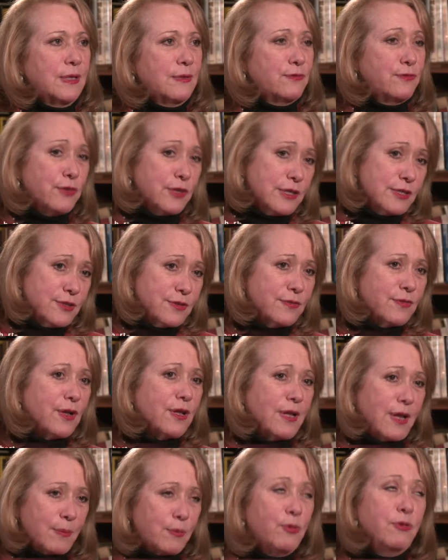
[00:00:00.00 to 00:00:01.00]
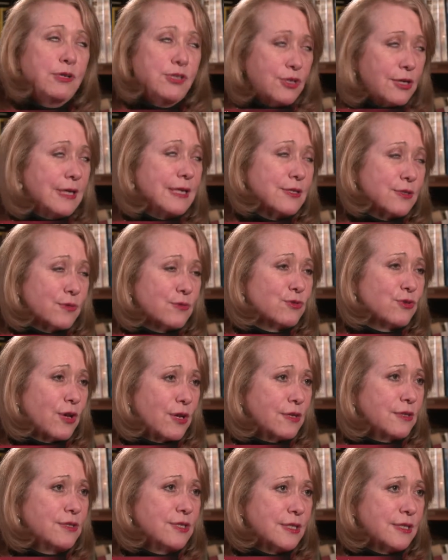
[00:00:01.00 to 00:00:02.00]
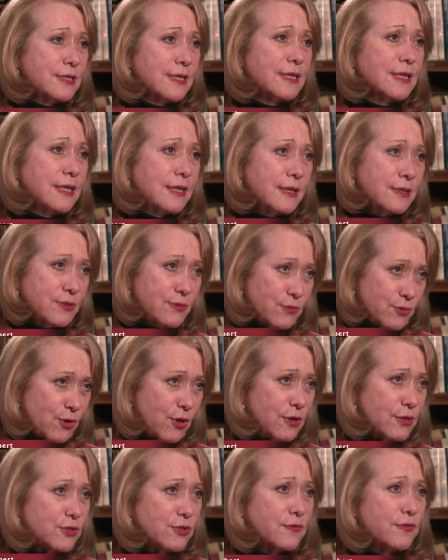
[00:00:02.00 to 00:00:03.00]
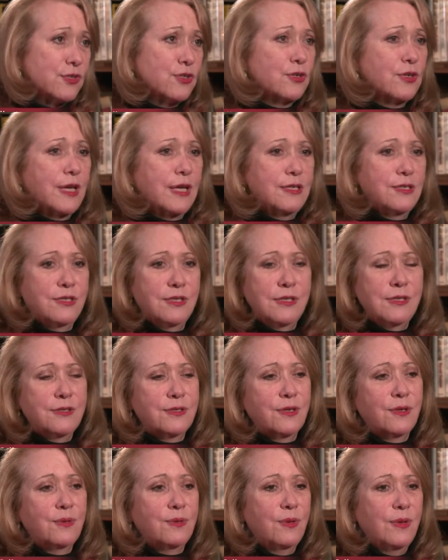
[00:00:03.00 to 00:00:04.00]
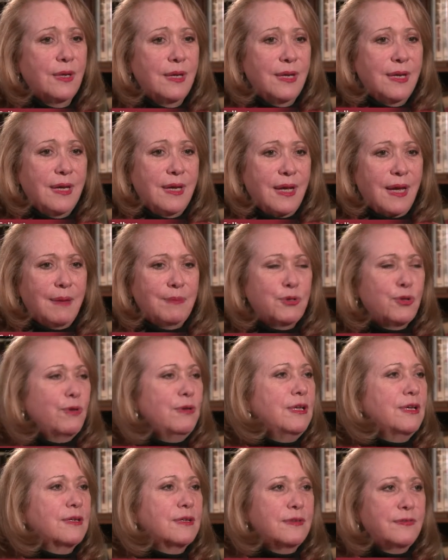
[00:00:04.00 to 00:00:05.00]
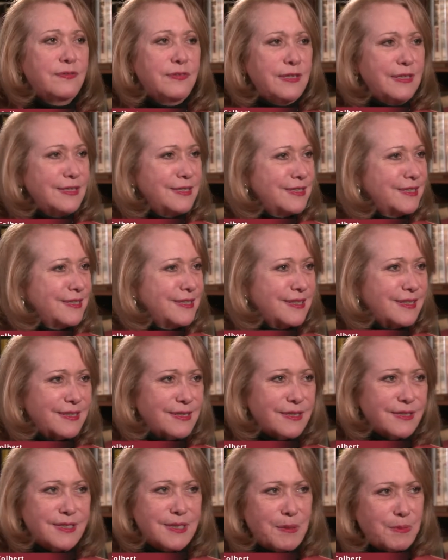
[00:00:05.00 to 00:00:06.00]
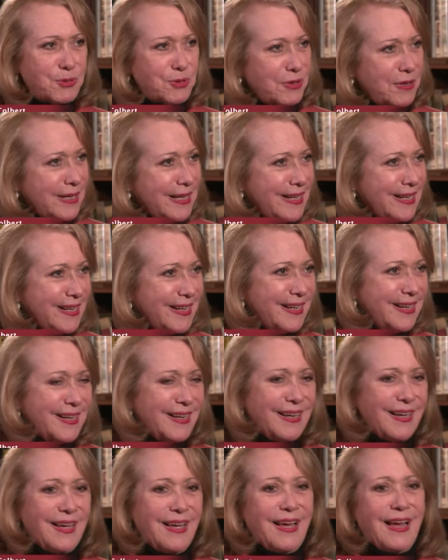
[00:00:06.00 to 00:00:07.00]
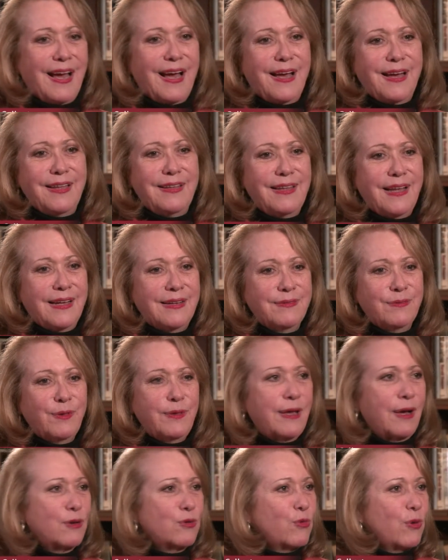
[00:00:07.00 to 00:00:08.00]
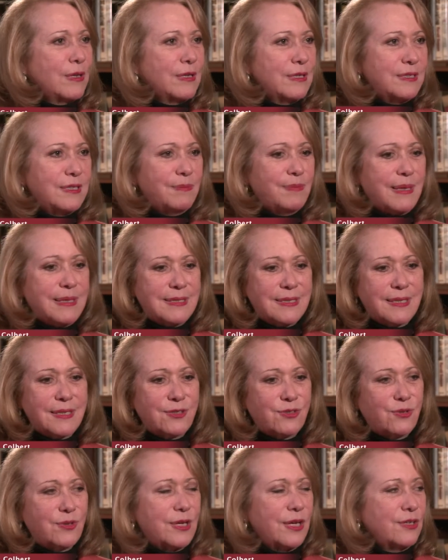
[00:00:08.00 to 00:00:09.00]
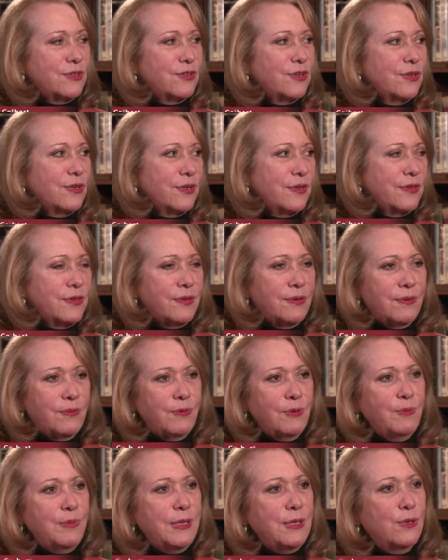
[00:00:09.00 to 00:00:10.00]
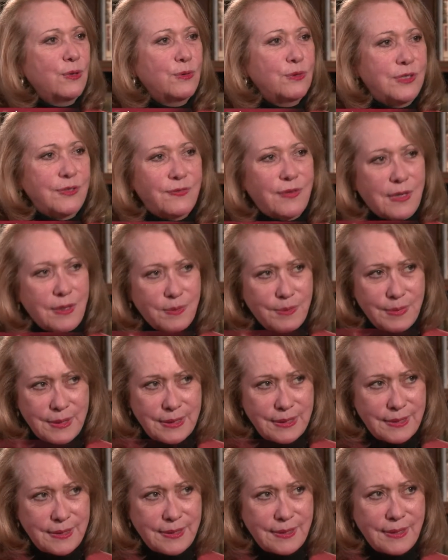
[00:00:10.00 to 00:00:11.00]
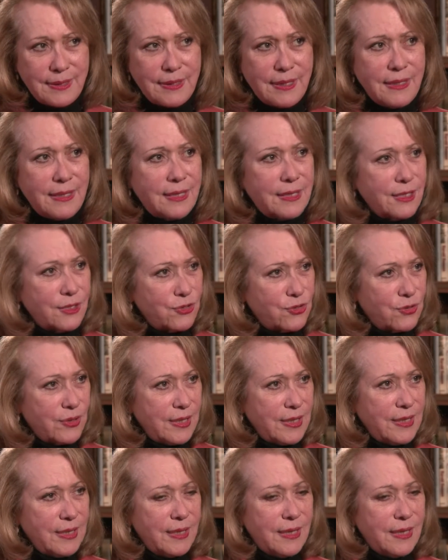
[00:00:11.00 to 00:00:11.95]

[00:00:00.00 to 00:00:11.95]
first of all, I'm originally a sociologist in the sociology of education, so I'm totally convinced conceptually that without quality basic education, there will be no development in any country,